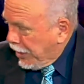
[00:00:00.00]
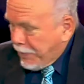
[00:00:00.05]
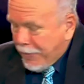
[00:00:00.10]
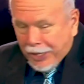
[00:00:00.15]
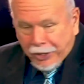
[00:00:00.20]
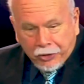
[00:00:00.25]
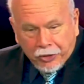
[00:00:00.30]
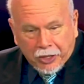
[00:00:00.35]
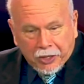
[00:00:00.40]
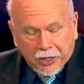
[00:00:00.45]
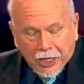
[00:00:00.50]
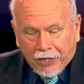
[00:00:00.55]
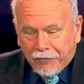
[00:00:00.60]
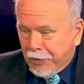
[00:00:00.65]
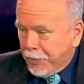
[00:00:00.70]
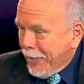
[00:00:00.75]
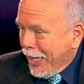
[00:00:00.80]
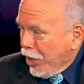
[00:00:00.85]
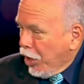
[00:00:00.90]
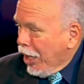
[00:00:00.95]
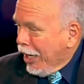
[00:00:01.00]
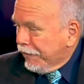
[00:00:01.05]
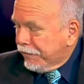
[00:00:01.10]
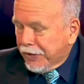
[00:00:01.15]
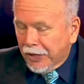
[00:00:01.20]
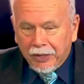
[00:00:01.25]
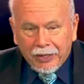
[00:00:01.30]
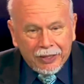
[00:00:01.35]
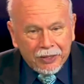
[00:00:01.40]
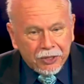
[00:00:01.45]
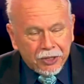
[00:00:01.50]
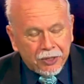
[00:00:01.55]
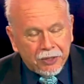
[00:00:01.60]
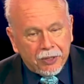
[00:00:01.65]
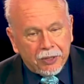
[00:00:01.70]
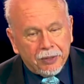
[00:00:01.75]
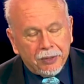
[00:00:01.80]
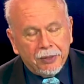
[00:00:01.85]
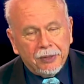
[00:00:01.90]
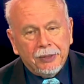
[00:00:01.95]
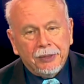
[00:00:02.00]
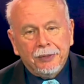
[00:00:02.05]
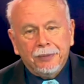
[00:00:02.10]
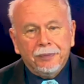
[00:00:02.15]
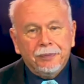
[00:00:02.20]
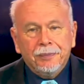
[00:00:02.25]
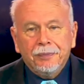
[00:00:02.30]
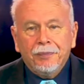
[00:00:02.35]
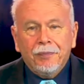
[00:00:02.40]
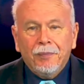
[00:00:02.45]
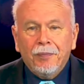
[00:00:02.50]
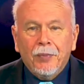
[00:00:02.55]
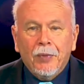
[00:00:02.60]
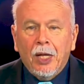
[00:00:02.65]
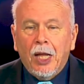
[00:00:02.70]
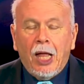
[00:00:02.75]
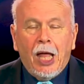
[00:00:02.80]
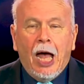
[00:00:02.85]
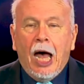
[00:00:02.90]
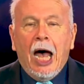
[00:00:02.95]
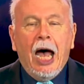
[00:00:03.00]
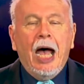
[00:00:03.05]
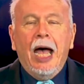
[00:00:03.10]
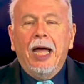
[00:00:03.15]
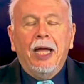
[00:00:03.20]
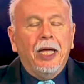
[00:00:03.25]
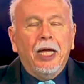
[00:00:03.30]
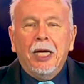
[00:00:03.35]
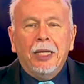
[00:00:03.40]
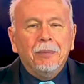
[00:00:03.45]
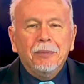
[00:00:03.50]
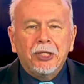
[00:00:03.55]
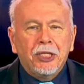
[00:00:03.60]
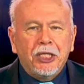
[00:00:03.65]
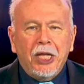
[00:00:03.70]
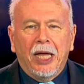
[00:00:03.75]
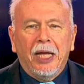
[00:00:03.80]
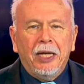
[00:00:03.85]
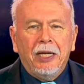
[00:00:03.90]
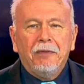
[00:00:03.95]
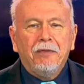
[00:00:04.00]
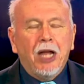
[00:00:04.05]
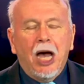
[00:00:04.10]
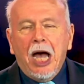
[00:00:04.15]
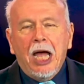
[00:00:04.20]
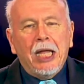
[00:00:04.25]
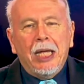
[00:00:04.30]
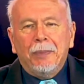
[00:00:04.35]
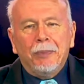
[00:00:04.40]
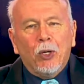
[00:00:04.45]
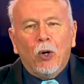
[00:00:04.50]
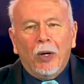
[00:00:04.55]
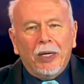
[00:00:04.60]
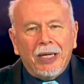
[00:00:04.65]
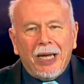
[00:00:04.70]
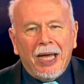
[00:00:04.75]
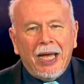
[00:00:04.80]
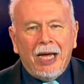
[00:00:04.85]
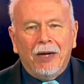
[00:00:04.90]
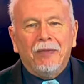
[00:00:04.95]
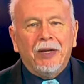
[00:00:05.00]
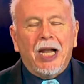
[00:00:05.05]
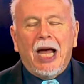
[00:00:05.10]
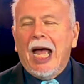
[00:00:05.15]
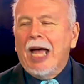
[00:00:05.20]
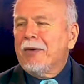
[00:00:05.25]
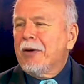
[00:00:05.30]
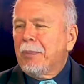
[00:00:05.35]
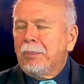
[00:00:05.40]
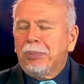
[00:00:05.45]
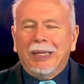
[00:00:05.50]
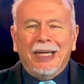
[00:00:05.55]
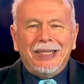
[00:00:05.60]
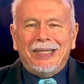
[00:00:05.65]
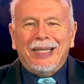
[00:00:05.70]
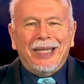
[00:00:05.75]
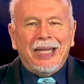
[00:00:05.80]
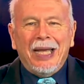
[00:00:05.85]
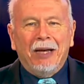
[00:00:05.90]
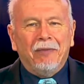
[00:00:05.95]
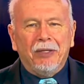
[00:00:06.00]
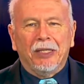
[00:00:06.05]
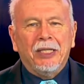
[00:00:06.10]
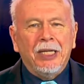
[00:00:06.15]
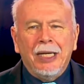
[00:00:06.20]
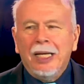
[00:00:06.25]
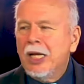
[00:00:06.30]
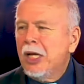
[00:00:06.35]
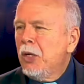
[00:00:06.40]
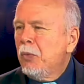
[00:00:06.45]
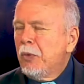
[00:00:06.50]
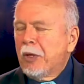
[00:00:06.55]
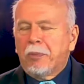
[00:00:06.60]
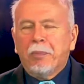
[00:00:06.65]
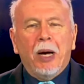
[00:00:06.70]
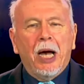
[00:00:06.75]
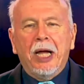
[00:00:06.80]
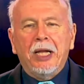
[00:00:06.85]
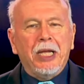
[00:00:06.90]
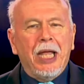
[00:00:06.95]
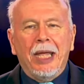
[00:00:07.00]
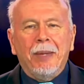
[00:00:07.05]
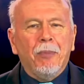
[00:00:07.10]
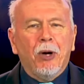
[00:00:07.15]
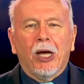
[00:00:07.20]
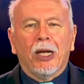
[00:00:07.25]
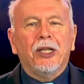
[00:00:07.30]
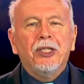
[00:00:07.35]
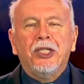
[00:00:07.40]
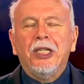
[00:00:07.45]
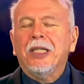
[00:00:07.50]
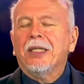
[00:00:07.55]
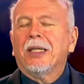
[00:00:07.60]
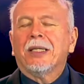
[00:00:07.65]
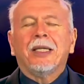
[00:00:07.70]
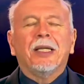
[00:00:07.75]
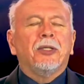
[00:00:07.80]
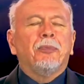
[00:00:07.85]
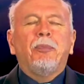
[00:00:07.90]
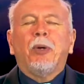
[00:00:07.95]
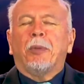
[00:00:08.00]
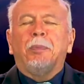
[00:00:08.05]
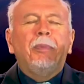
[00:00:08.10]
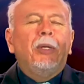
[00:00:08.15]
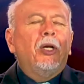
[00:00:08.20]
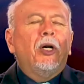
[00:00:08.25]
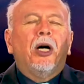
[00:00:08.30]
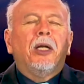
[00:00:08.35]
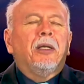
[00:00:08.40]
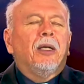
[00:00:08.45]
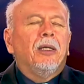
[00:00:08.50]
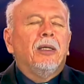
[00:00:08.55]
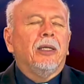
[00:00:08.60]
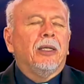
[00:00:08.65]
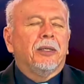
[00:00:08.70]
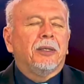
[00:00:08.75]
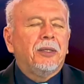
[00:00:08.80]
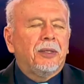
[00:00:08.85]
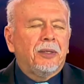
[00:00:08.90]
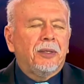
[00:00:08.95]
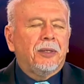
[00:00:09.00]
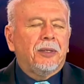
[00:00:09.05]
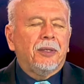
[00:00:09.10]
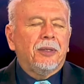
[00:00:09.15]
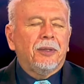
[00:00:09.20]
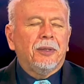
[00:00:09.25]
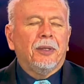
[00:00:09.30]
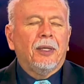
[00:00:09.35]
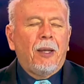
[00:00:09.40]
Am I good enough? Am I off the list? I am saved. I am going to heaven. I have a place in heaven with my name on it. Jesus says, put me on the list.